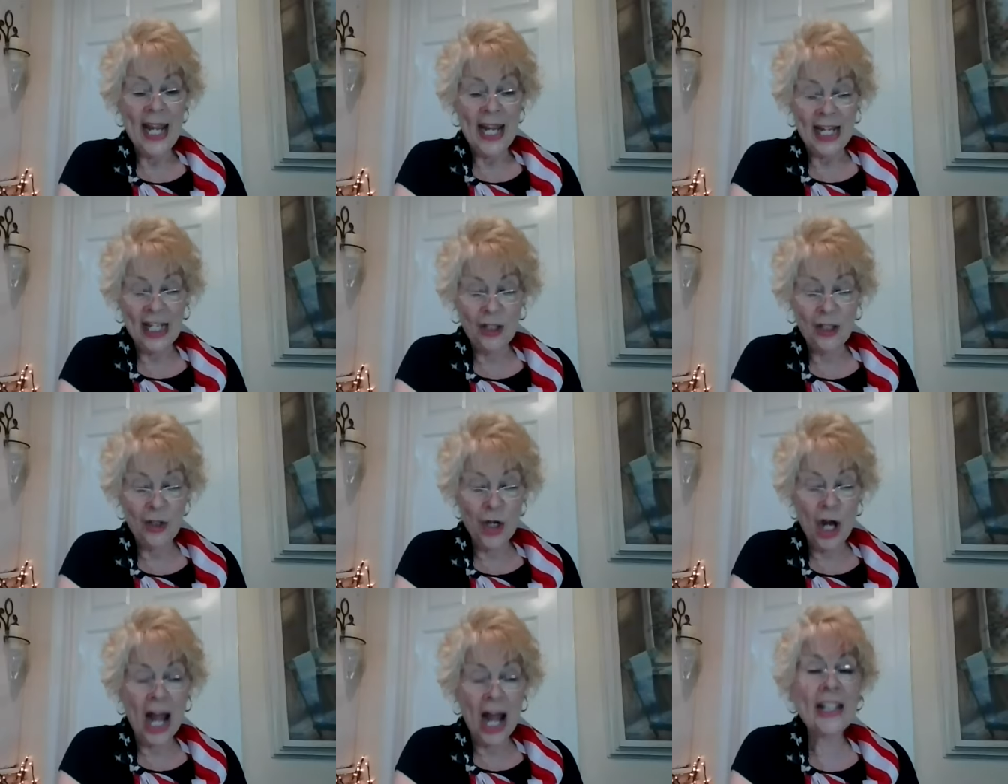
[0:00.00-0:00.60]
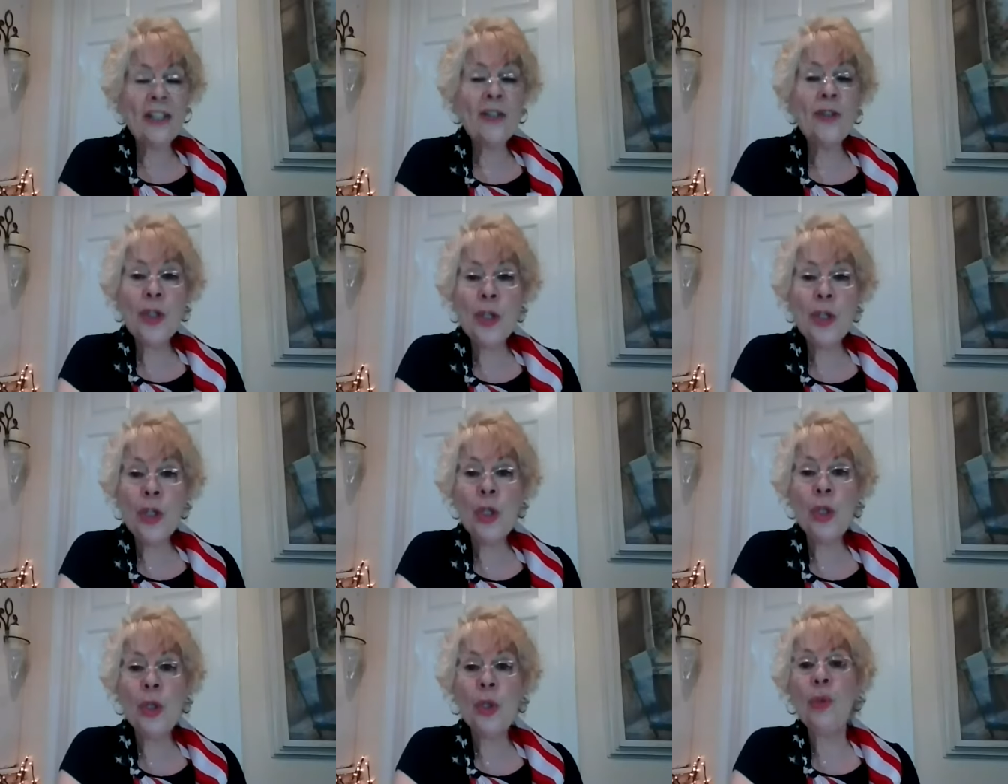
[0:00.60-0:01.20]
In John
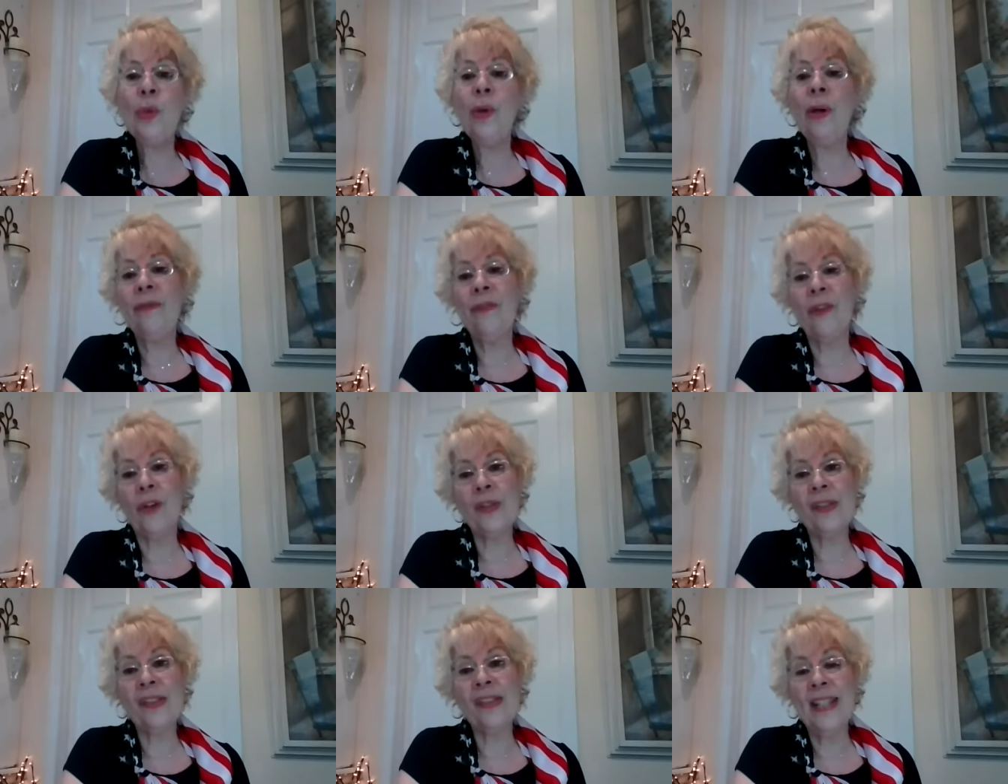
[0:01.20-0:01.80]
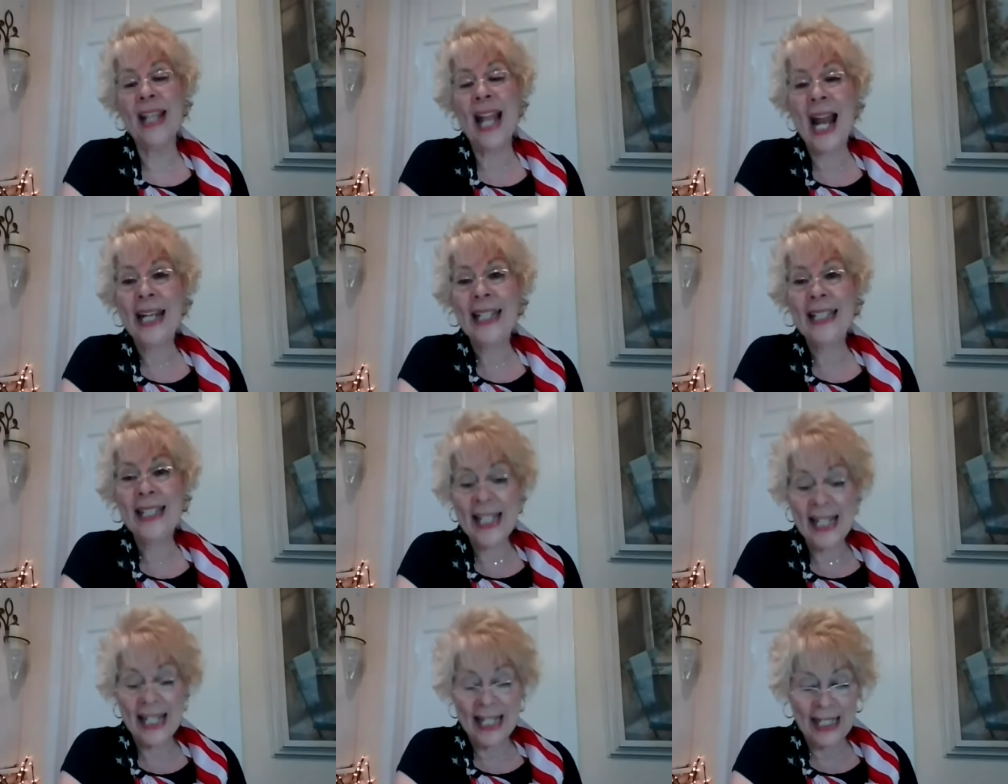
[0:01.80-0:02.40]
2, verse
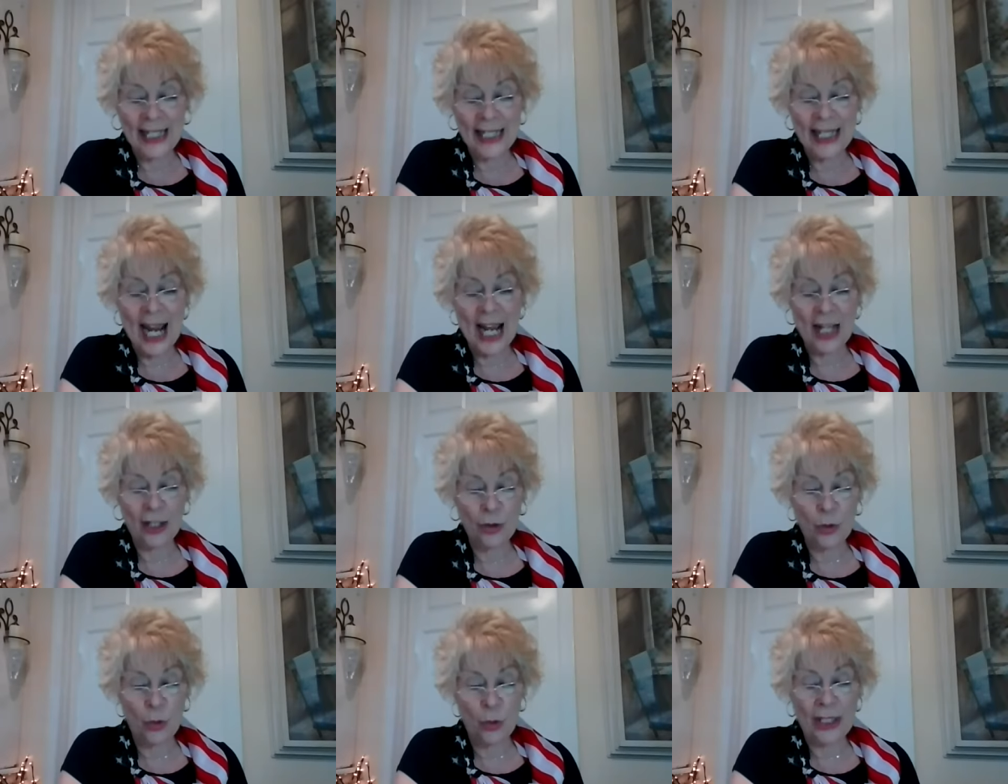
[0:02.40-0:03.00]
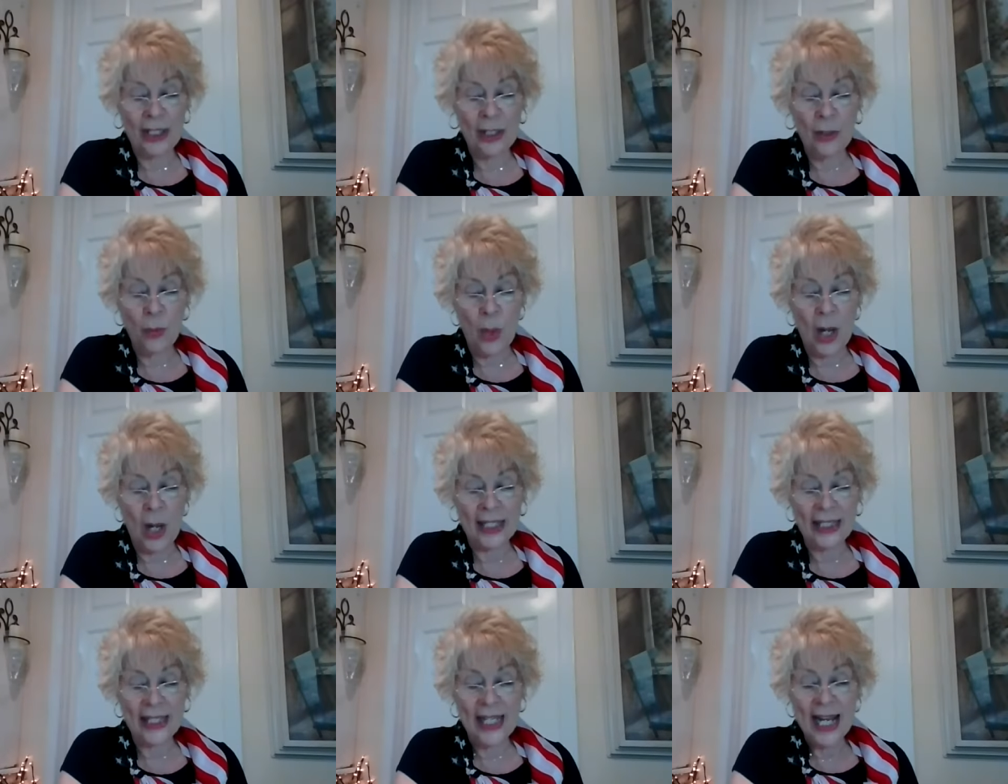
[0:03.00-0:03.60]
19 and
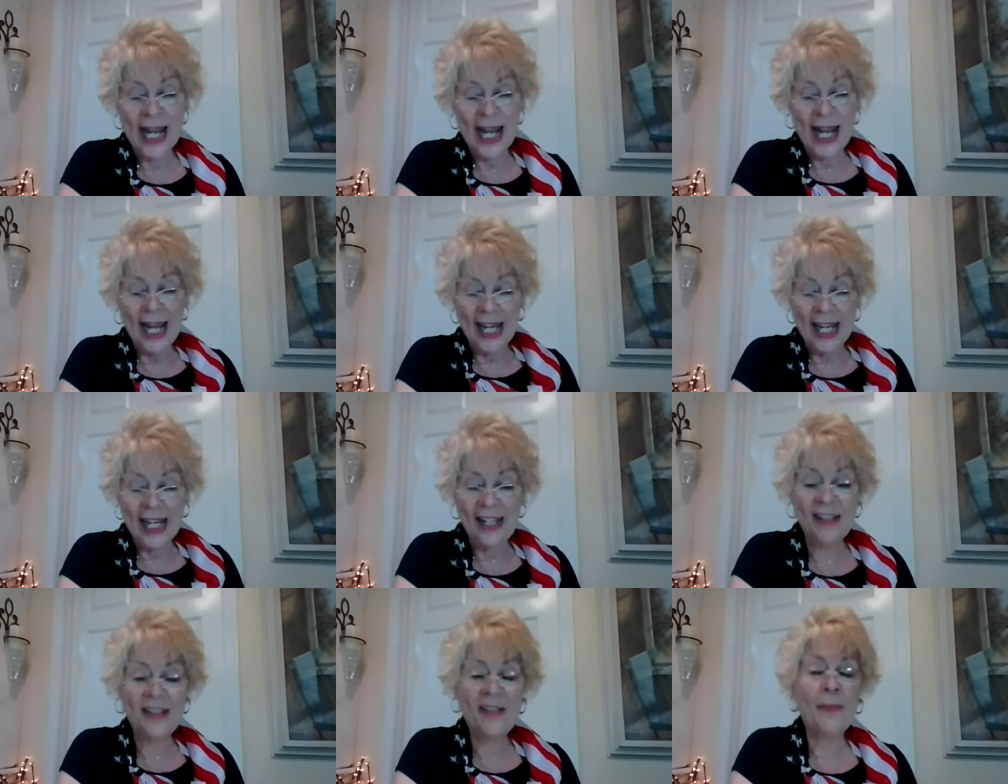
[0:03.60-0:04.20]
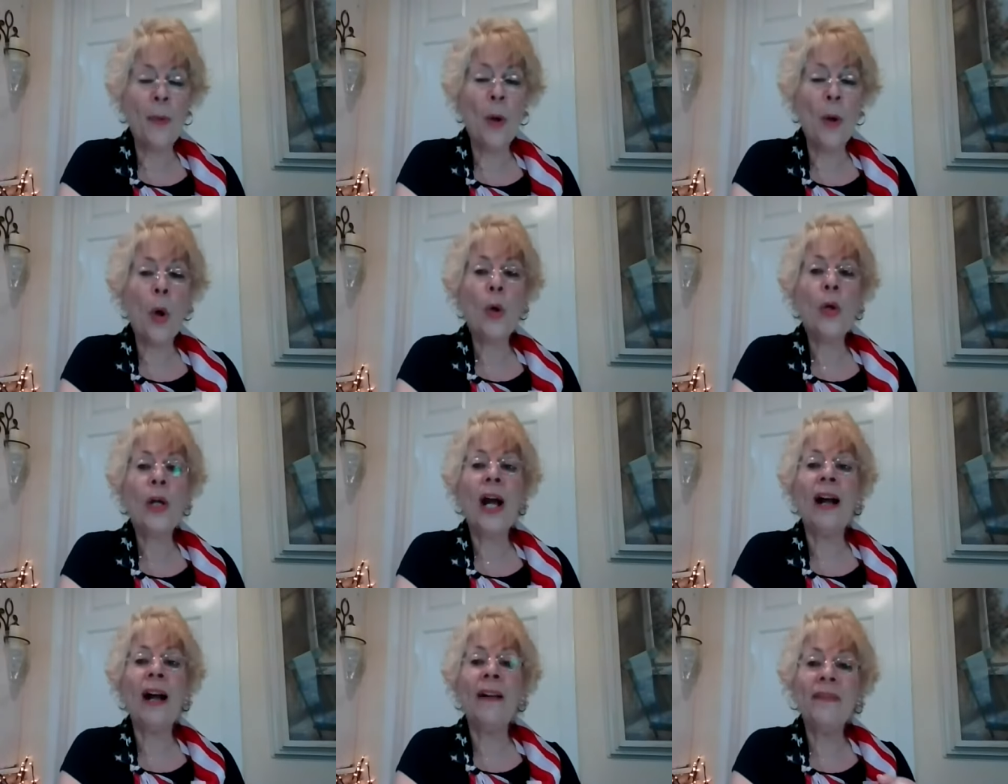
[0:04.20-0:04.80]
21, he
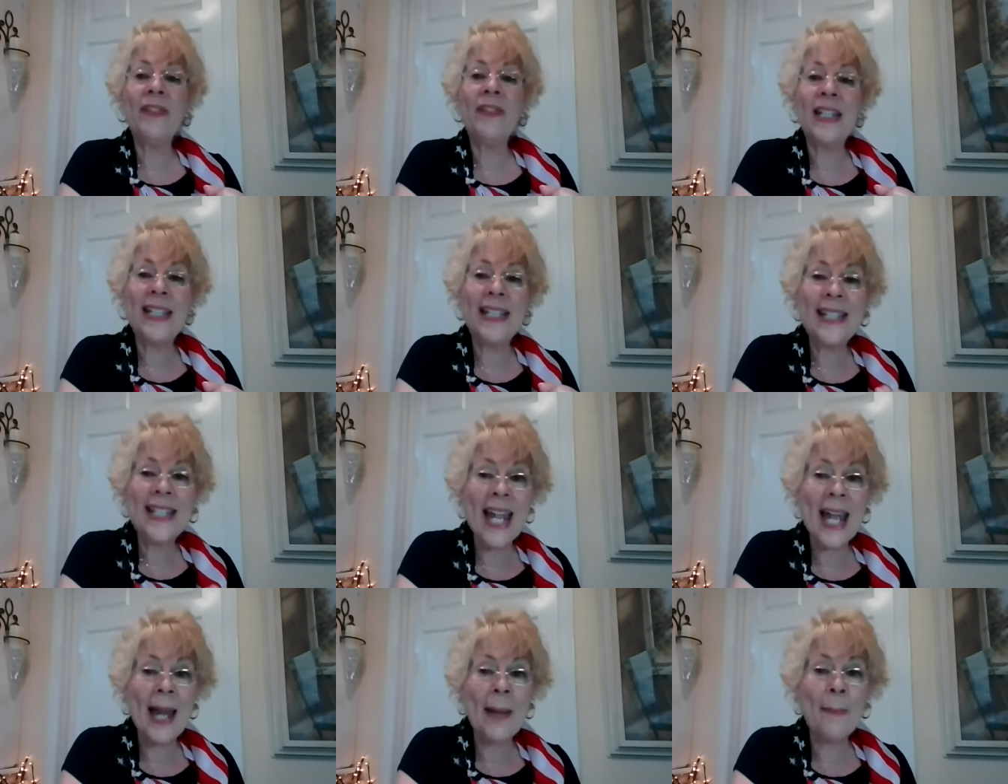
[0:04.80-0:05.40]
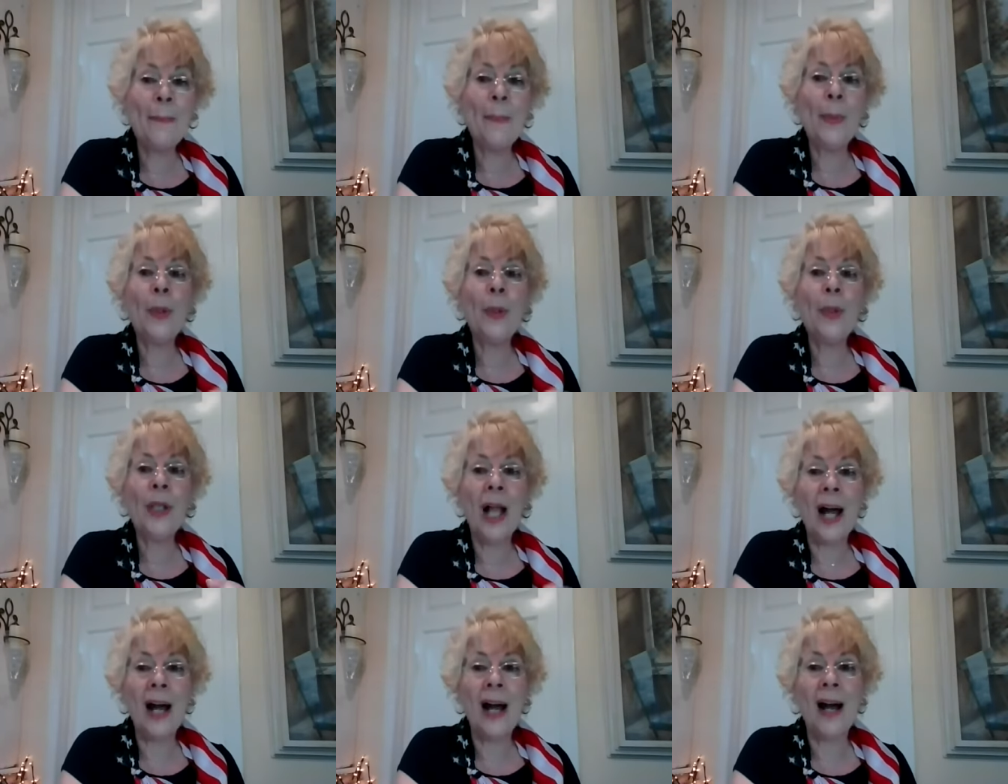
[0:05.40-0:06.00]
spoke of the
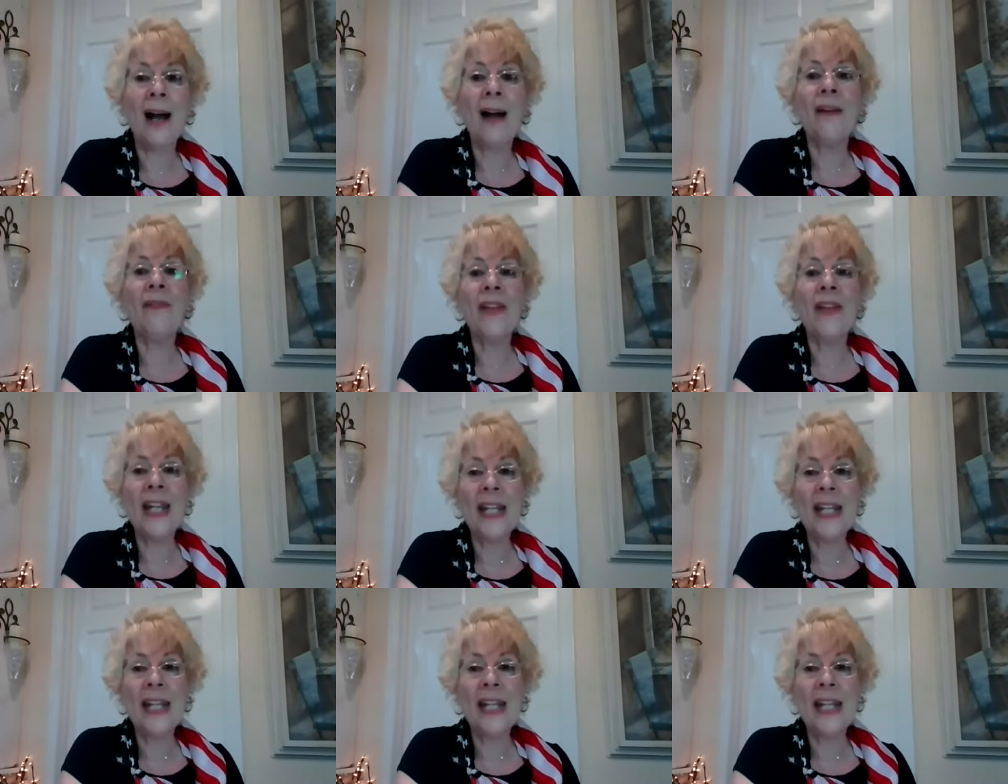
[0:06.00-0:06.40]
temple of